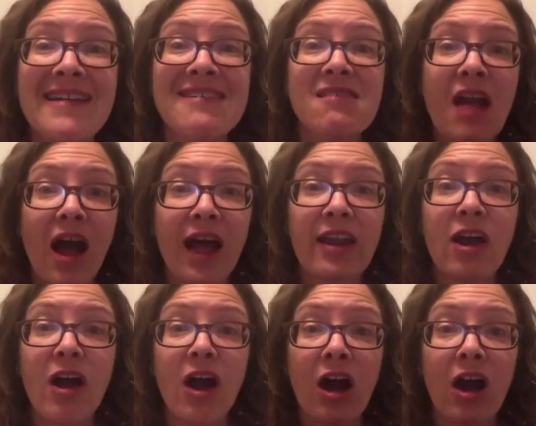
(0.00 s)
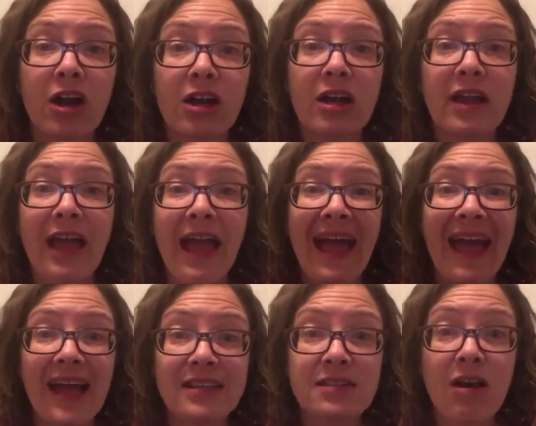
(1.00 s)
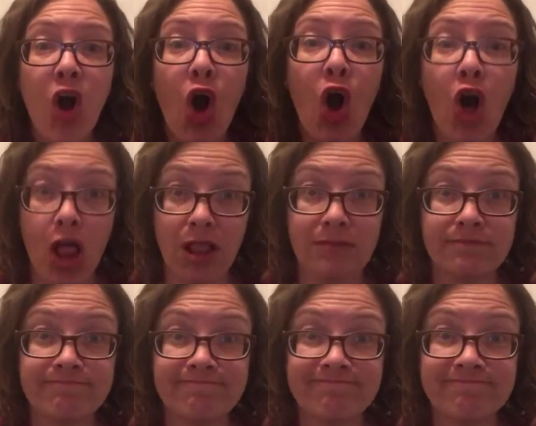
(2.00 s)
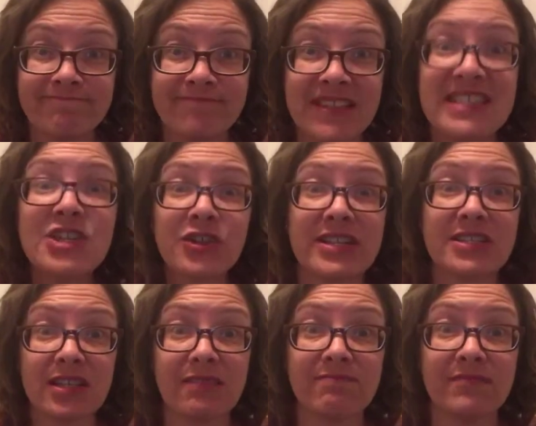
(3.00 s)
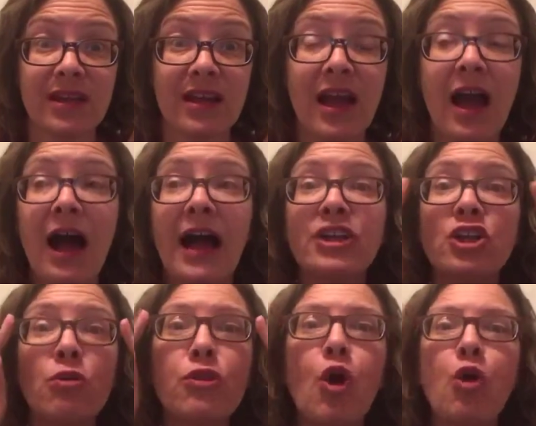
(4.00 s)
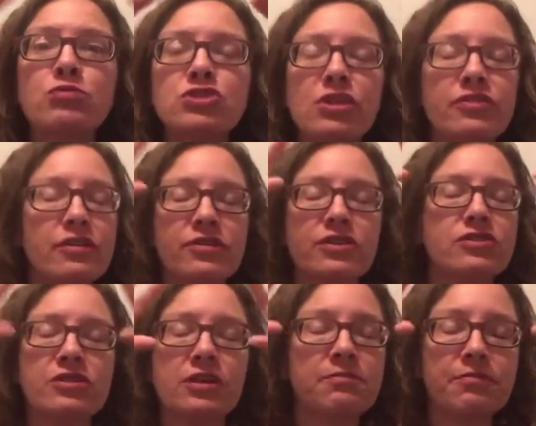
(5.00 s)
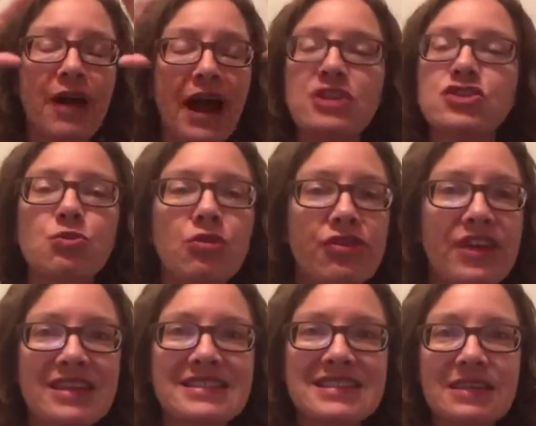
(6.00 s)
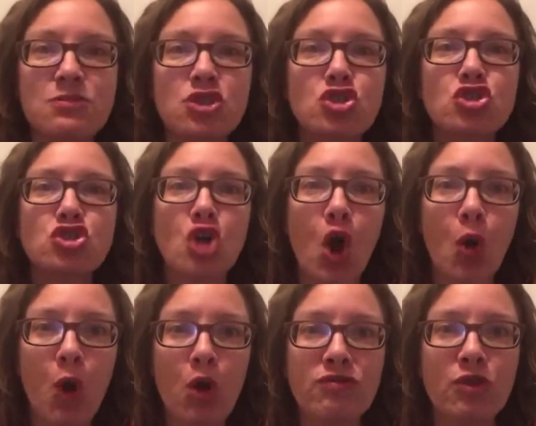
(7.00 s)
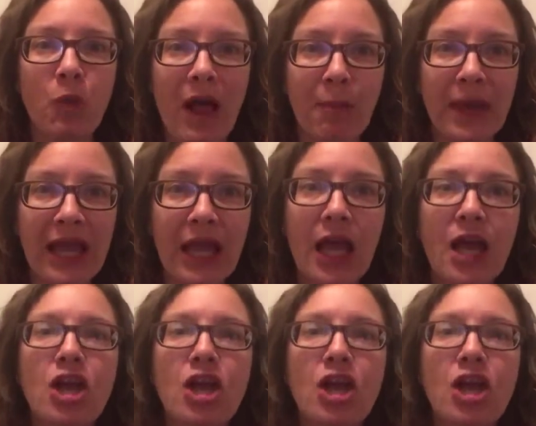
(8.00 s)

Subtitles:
Not hard at all. Seriously. I know the high school thing seems so overwhelming.